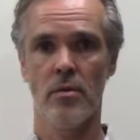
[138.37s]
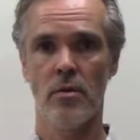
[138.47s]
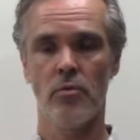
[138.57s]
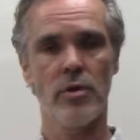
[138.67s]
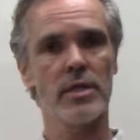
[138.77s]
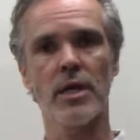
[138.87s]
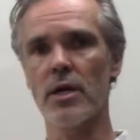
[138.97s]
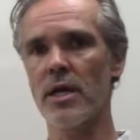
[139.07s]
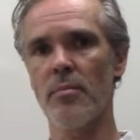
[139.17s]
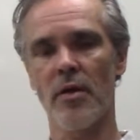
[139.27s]
we're not
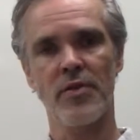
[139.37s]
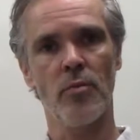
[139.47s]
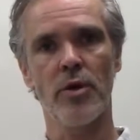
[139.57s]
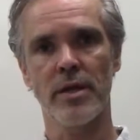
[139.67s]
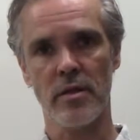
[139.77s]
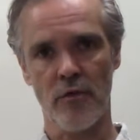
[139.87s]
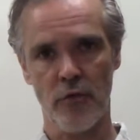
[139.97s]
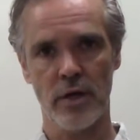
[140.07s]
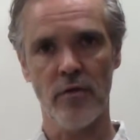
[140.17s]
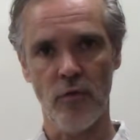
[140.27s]
talking about someone that's
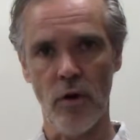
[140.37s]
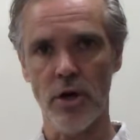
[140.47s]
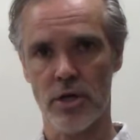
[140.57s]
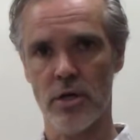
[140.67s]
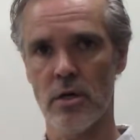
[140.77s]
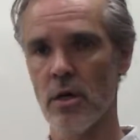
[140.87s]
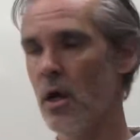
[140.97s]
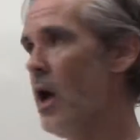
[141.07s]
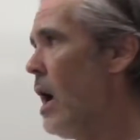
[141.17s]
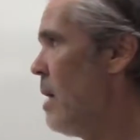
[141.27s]
afraid of water.
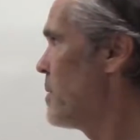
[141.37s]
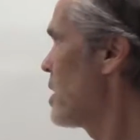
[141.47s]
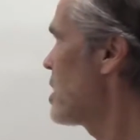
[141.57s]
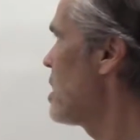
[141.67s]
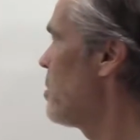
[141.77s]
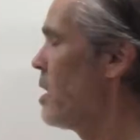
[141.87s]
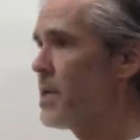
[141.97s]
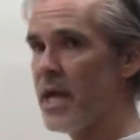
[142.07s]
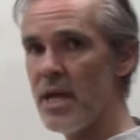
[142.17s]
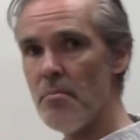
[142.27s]
I'm talking
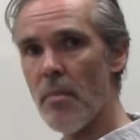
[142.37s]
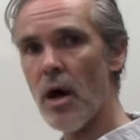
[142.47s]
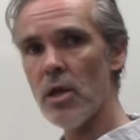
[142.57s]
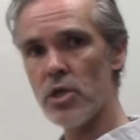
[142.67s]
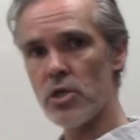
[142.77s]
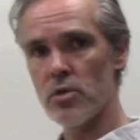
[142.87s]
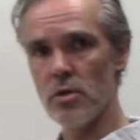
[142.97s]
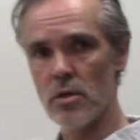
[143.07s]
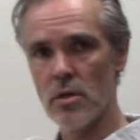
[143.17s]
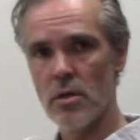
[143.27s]
about a
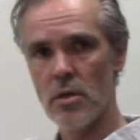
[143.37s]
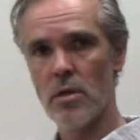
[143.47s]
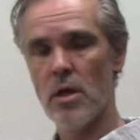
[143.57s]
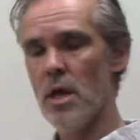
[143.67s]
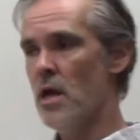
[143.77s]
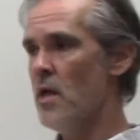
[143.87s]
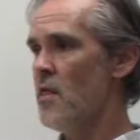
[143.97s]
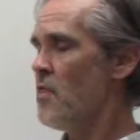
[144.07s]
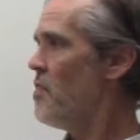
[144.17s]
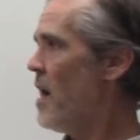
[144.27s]
molecule
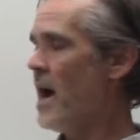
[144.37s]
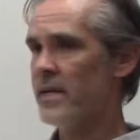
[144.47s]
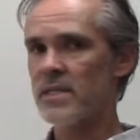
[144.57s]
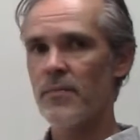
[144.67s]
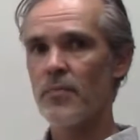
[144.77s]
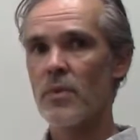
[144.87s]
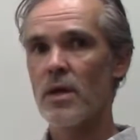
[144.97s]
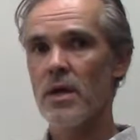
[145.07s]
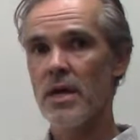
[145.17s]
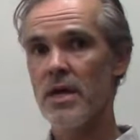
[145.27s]
that
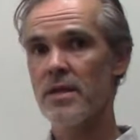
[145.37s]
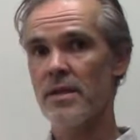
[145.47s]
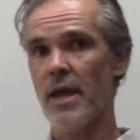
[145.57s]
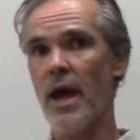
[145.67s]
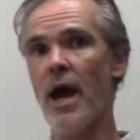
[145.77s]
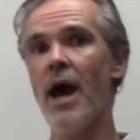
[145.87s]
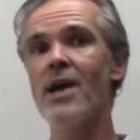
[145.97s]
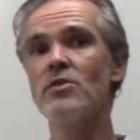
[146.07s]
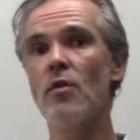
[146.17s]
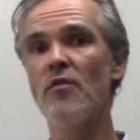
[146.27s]
is a
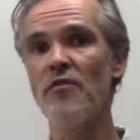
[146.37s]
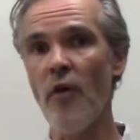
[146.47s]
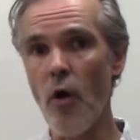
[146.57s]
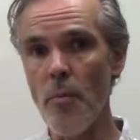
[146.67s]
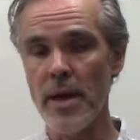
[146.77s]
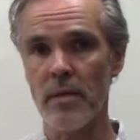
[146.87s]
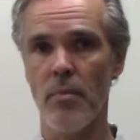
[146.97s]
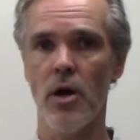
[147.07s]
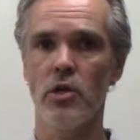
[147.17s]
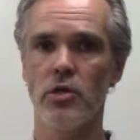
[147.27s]
hydrophobic
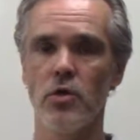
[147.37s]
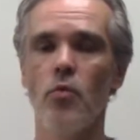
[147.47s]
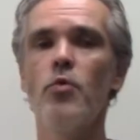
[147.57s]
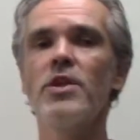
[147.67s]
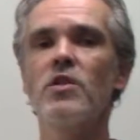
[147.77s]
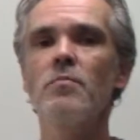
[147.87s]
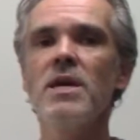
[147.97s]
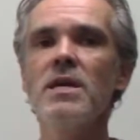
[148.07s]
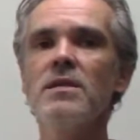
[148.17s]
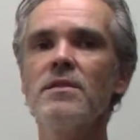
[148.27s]
molecule, which
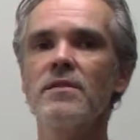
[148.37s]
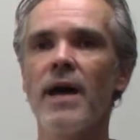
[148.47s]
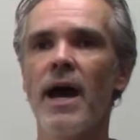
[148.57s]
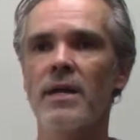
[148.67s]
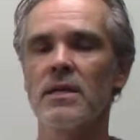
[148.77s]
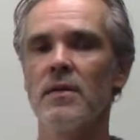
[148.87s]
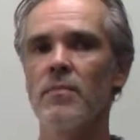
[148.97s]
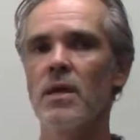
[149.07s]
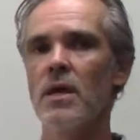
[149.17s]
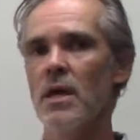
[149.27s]
means that
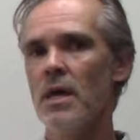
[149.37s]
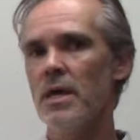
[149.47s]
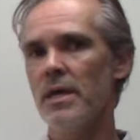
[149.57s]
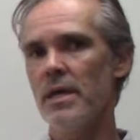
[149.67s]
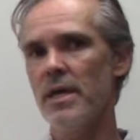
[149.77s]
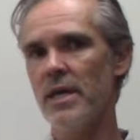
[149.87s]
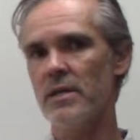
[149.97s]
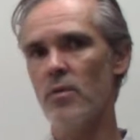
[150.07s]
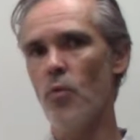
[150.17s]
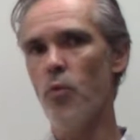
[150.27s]

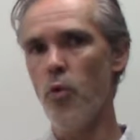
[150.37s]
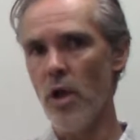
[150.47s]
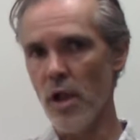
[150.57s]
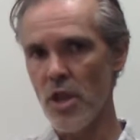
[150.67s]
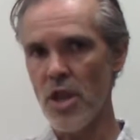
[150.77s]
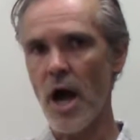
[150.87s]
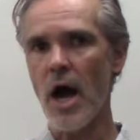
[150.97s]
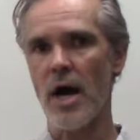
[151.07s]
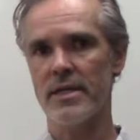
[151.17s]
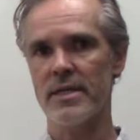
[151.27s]
it will
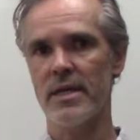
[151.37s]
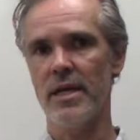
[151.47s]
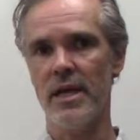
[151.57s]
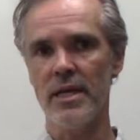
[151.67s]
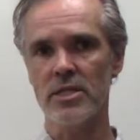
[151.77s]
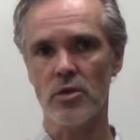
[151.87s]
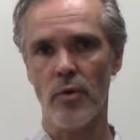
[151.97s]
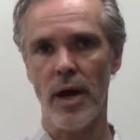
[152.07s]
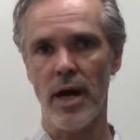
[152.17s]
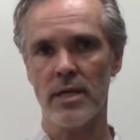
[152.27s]
not
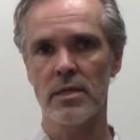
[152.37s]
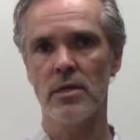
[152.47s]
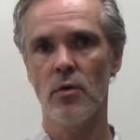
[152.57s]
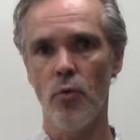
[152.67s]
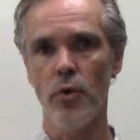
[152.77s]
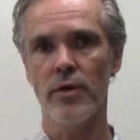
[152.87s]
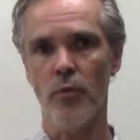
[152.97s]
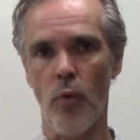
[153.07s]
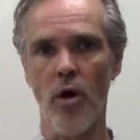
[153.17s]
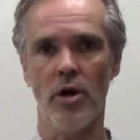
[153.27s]
interact with
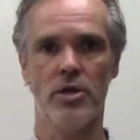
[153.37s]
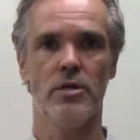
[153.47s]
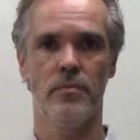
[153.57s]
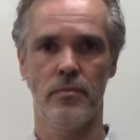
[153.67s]
water.